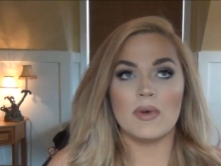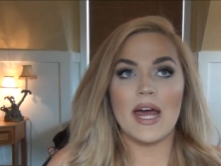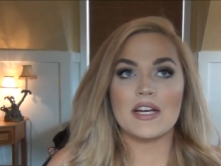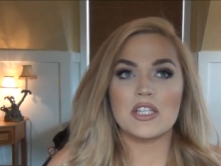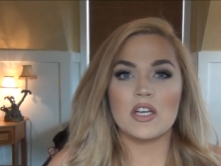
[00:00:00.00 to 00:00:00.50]
but
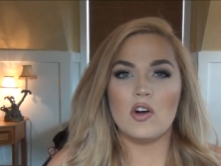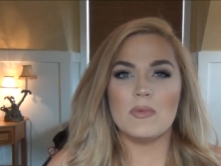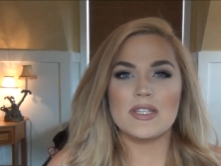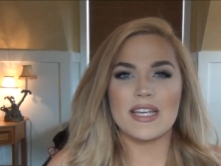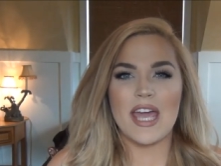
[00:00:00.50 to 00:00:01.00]
actually
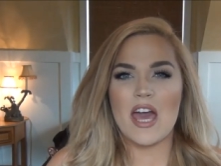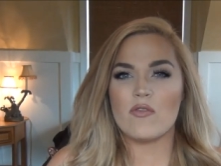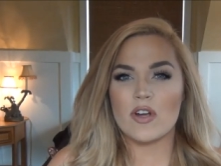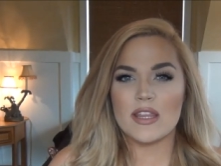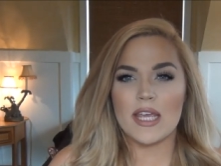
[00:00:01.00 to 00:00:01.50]
almost like
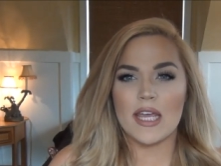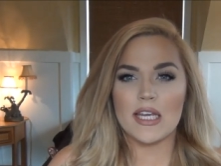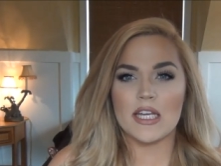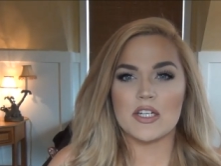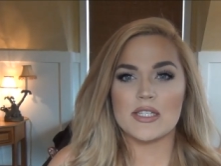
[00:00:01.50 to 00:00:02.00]
everything in
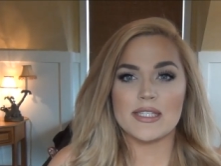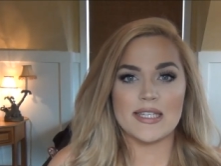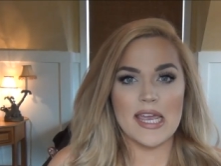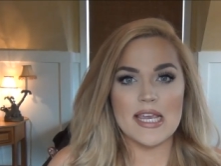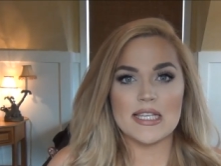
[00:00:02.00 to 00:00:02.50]
here
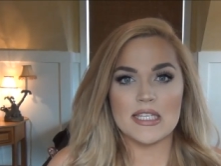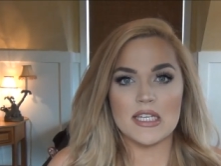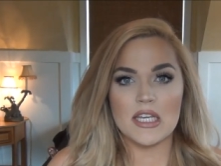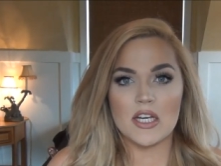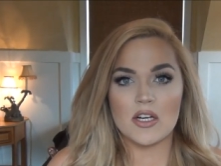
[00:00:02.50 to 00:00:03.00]
stays
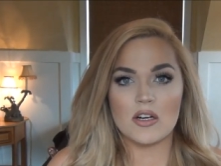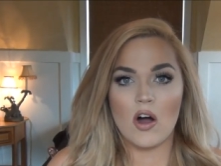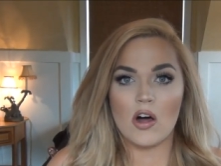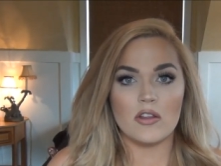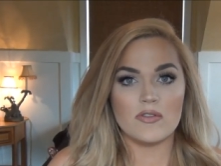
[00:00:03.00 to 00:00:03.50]
in here
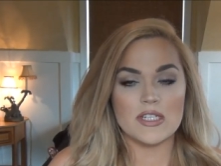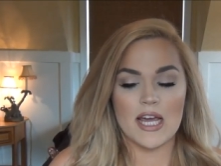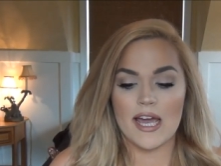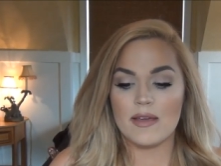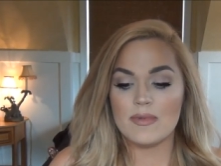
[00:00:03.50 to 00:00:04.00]
all of the
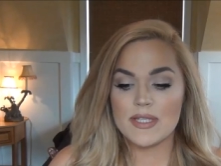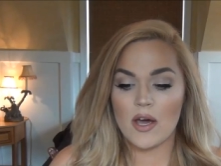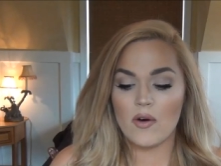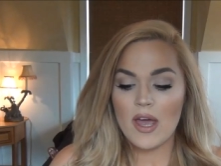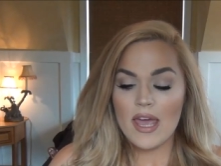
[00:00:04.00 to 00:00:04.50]
time. So